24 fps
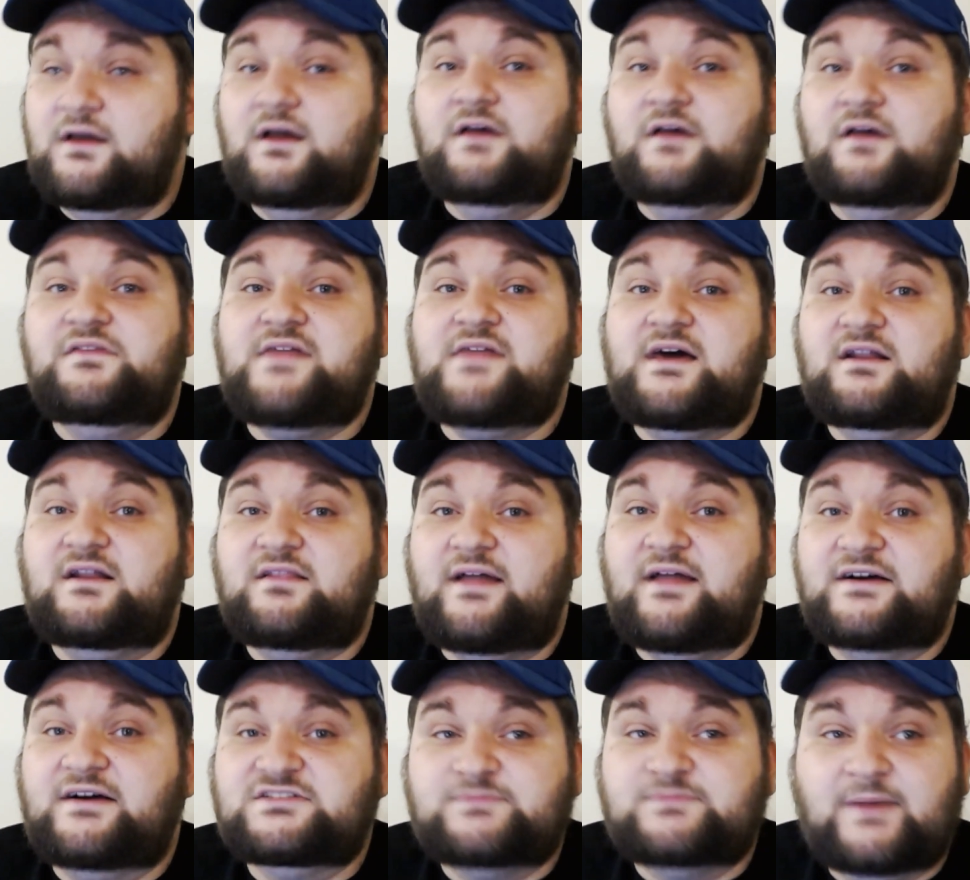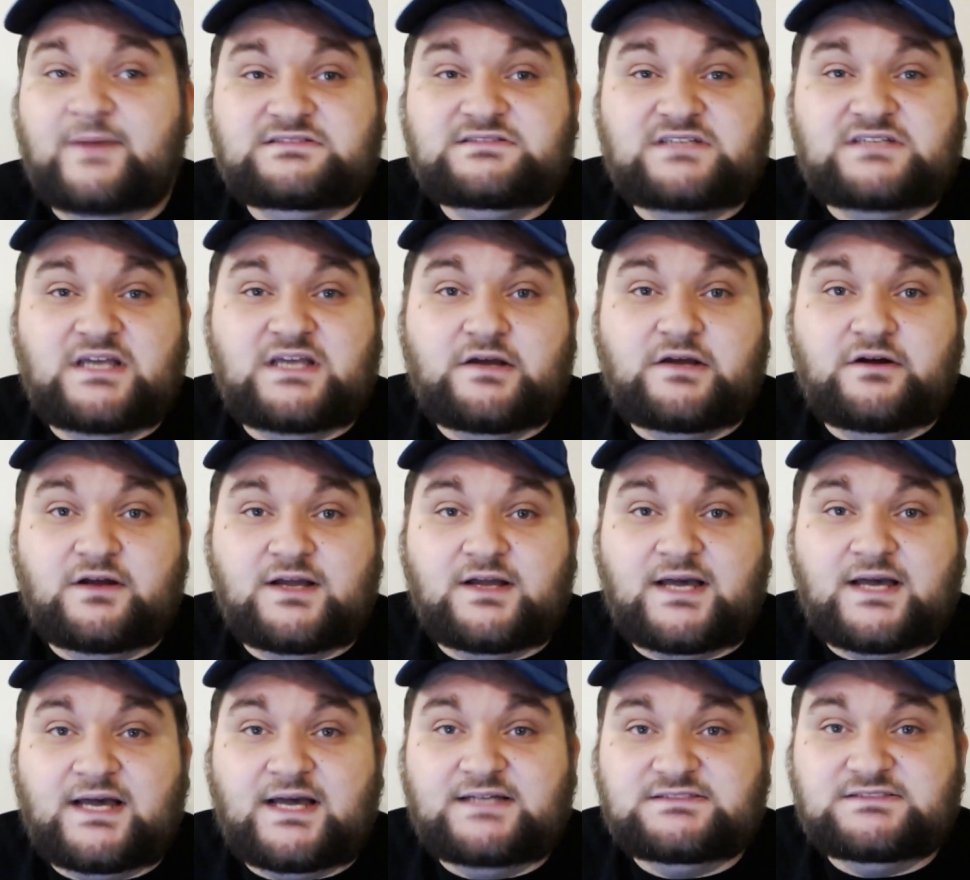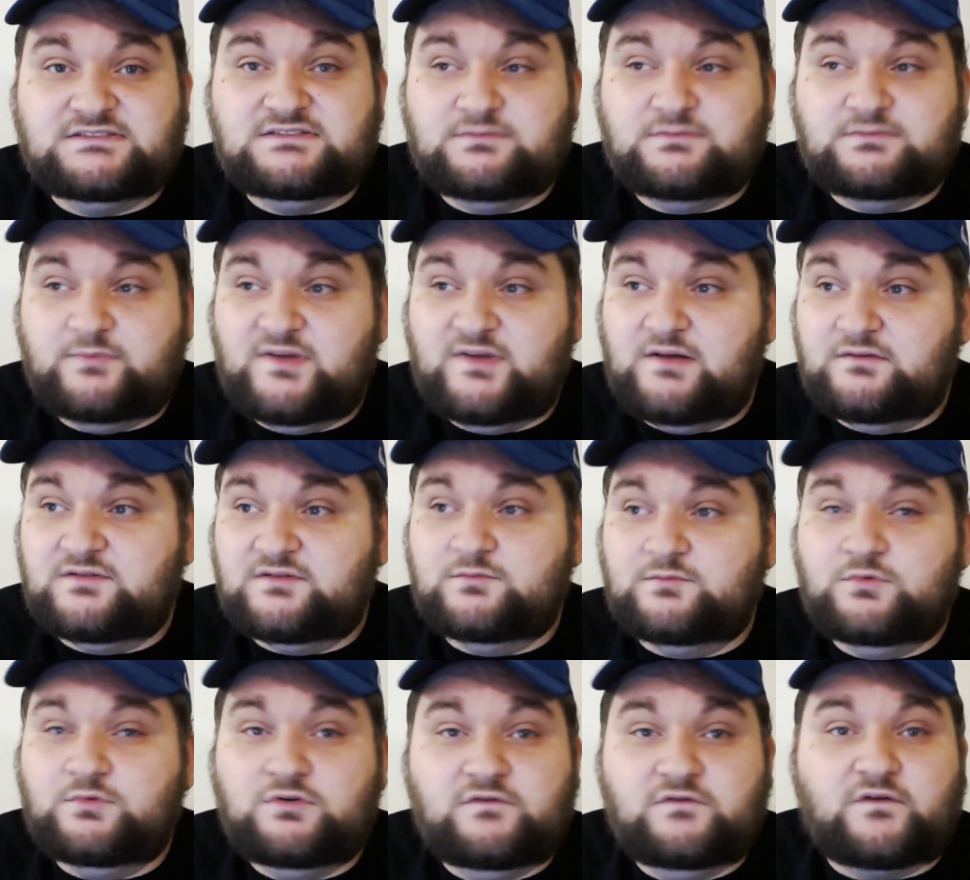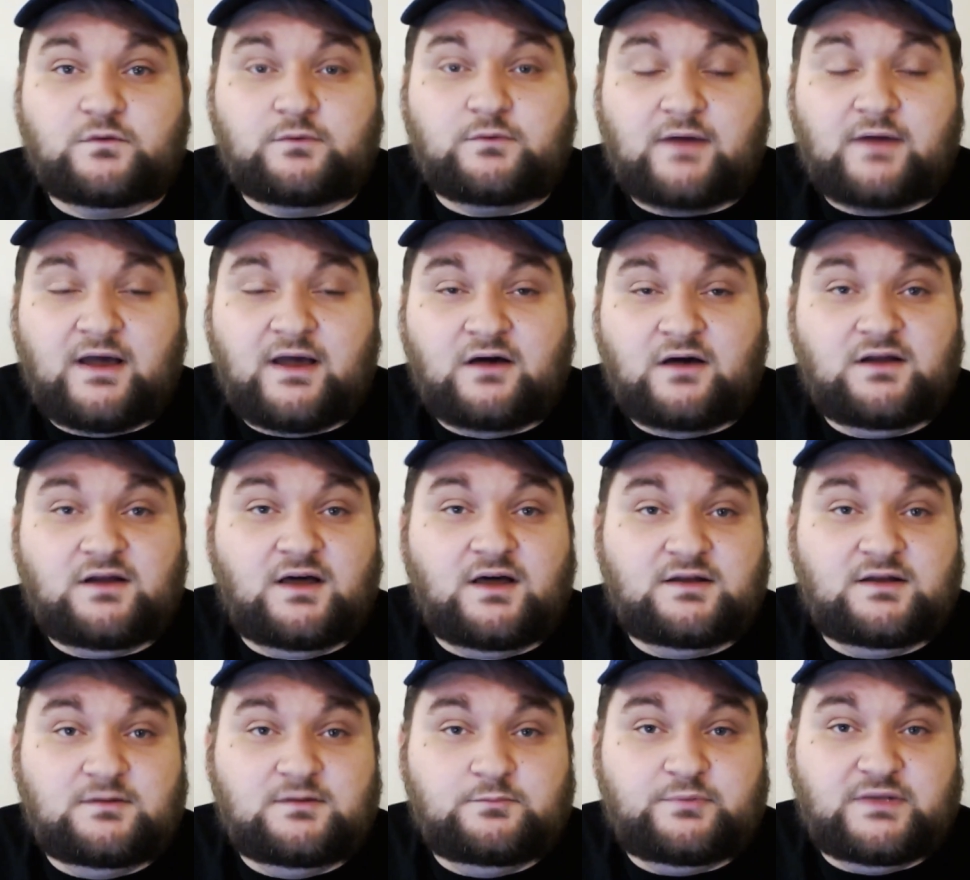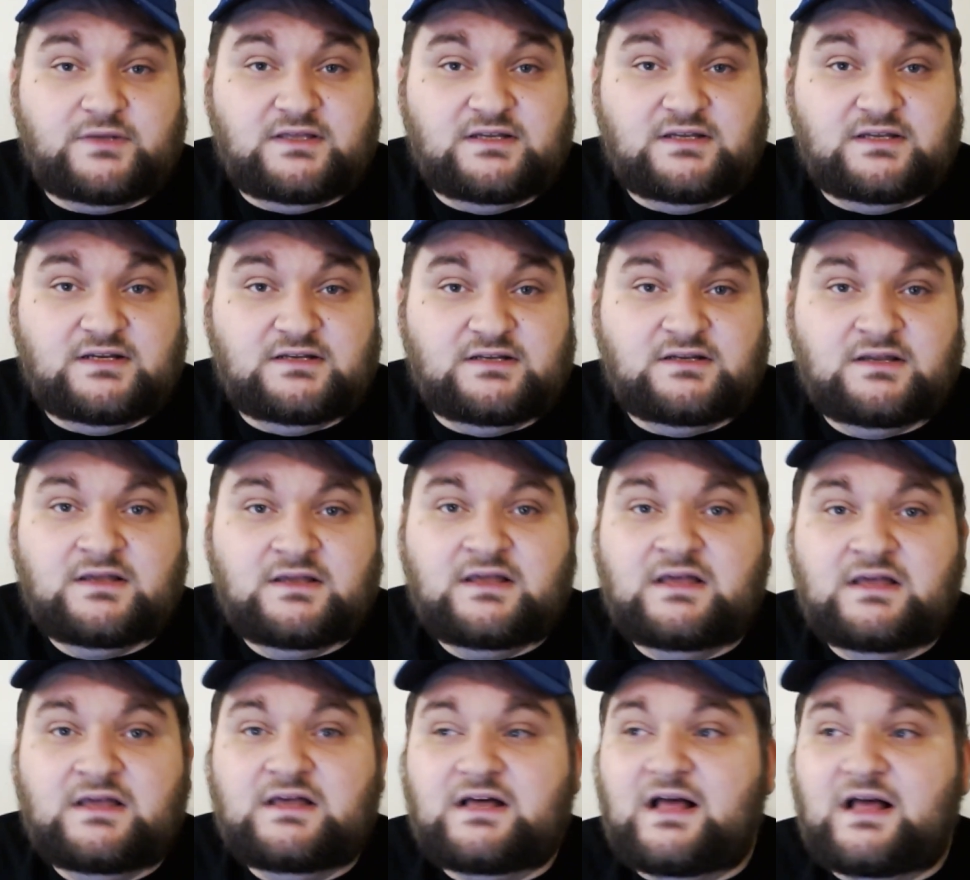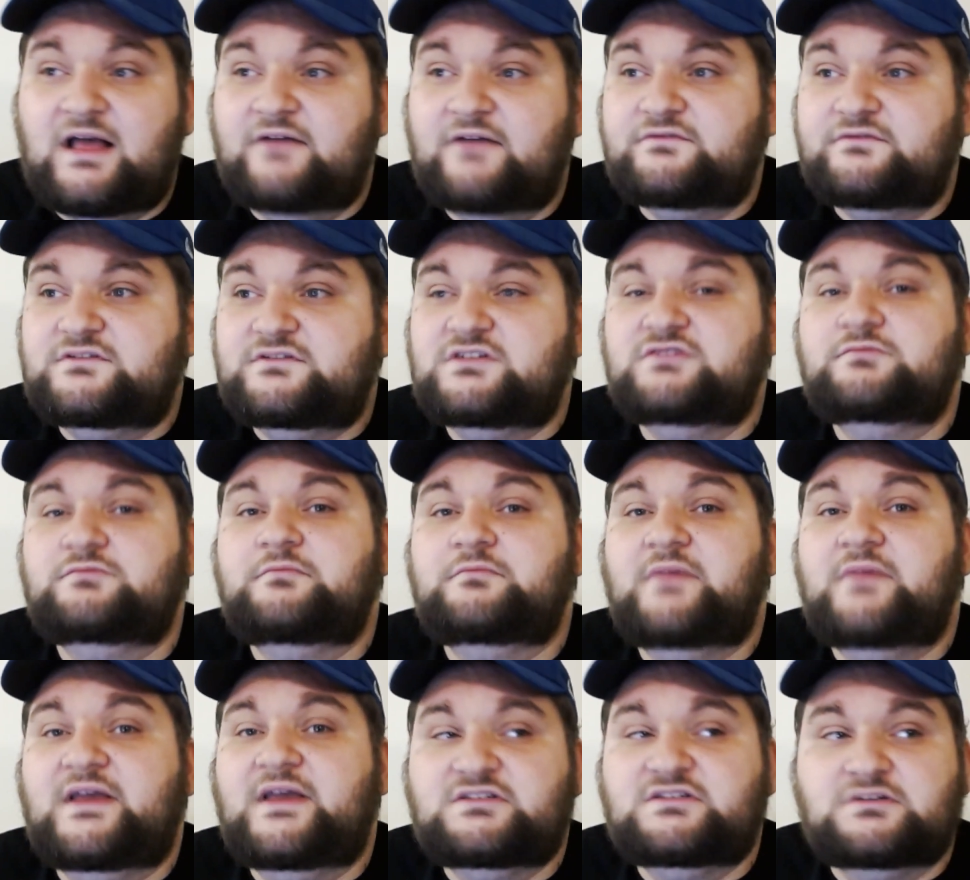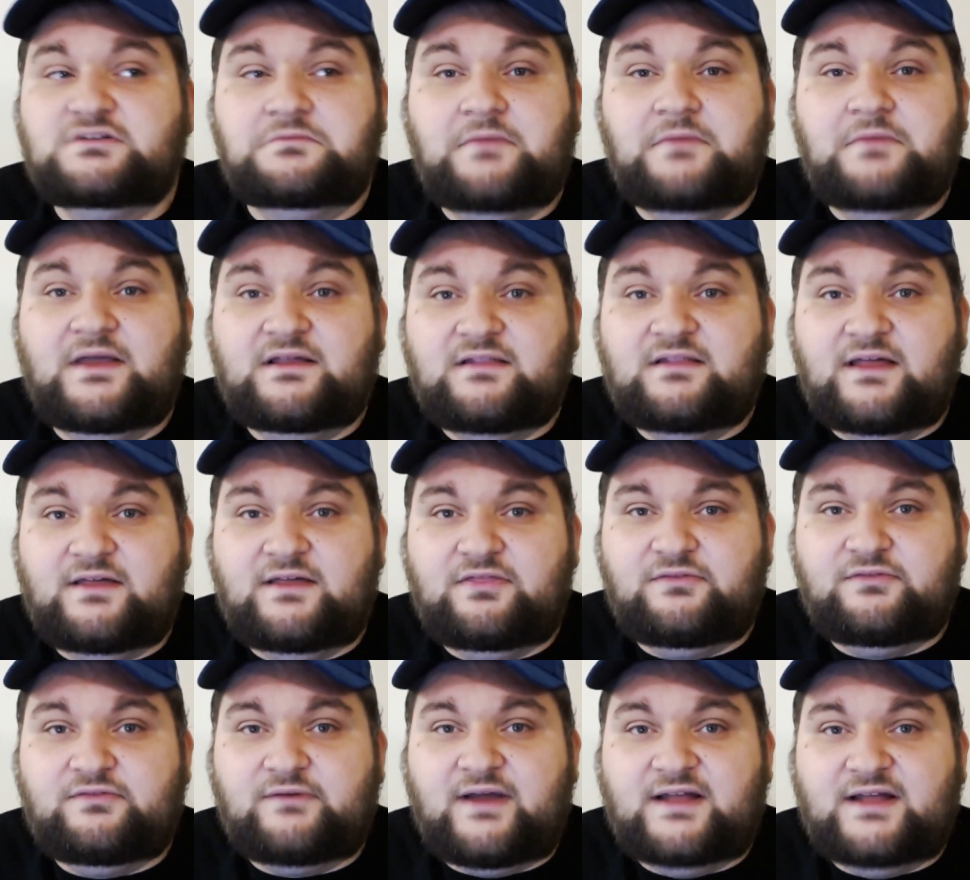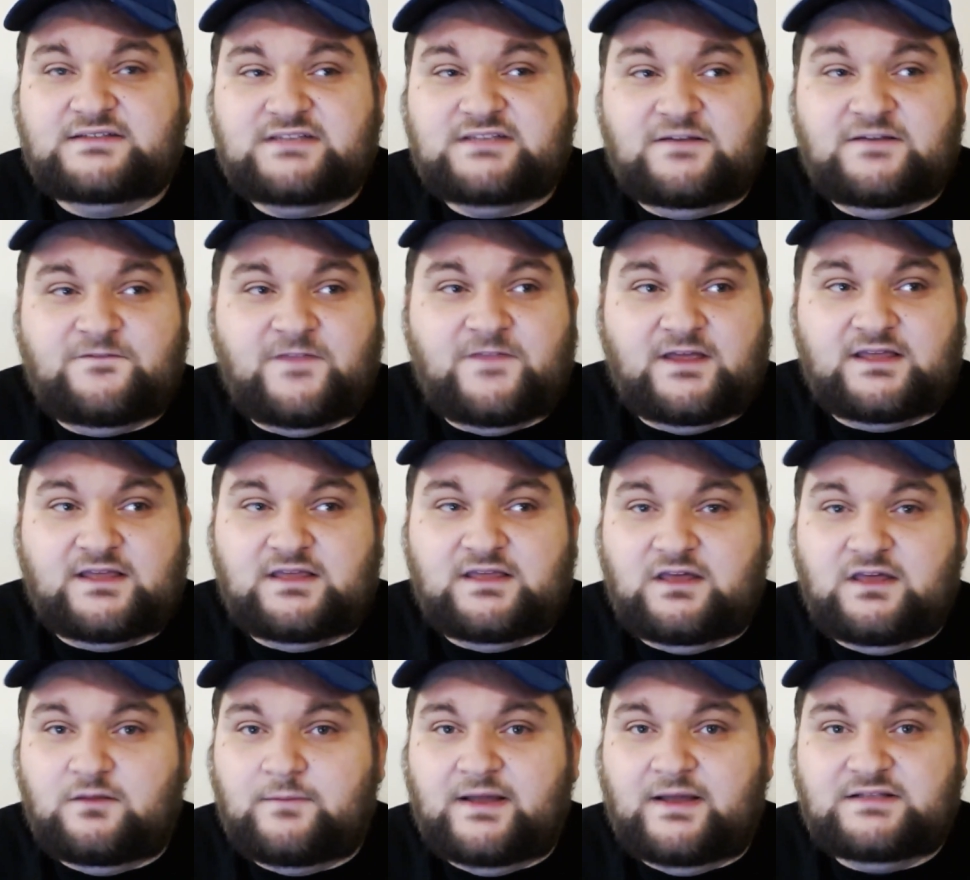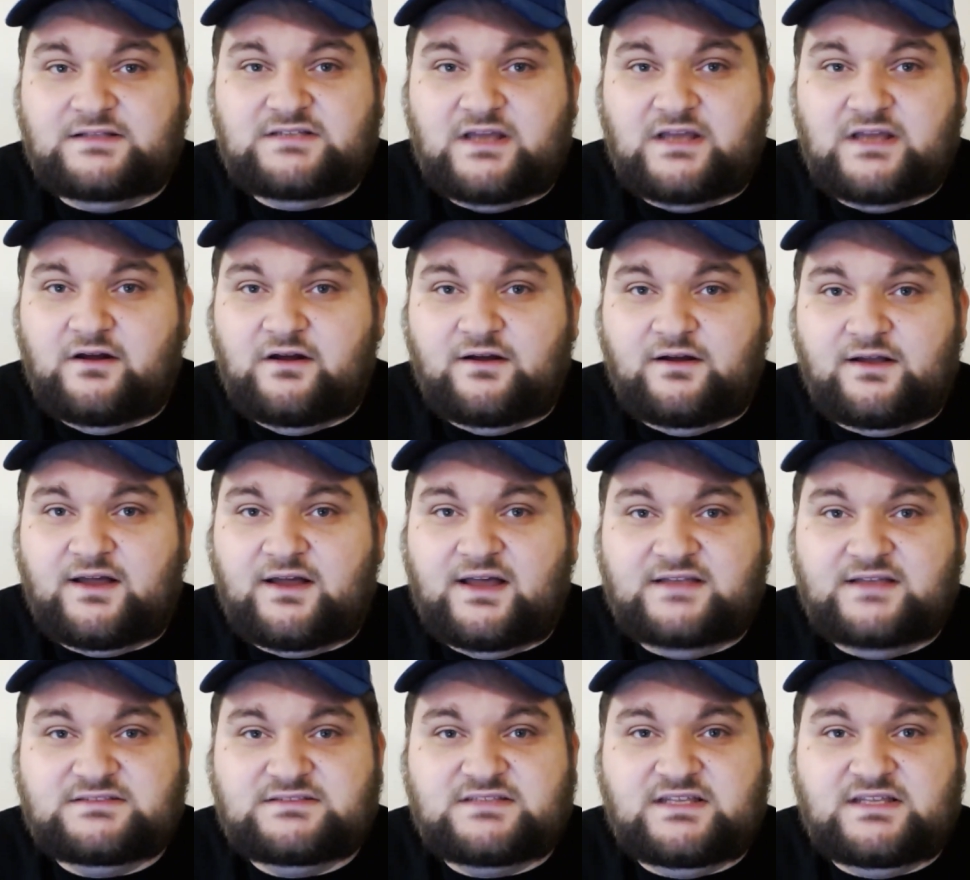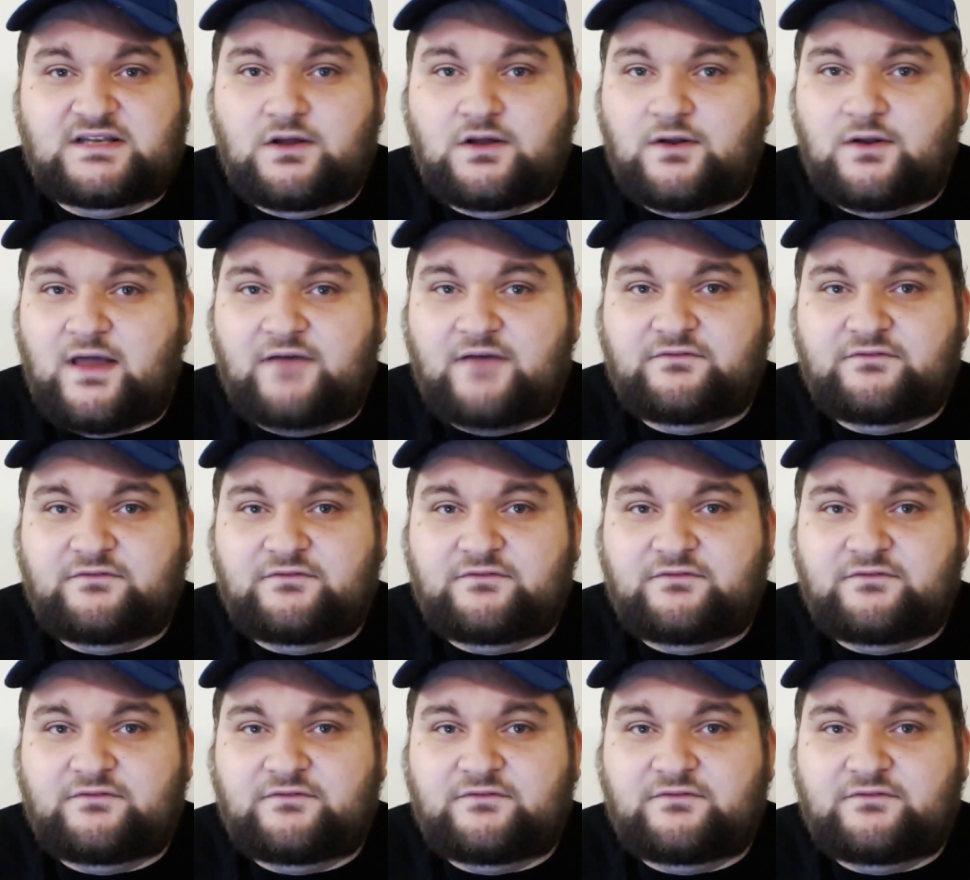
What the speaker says: that allows my Terrorgeist to be able to move around unimpeded, I have two major melee threats. If they kill my Terrorgeist, they don't have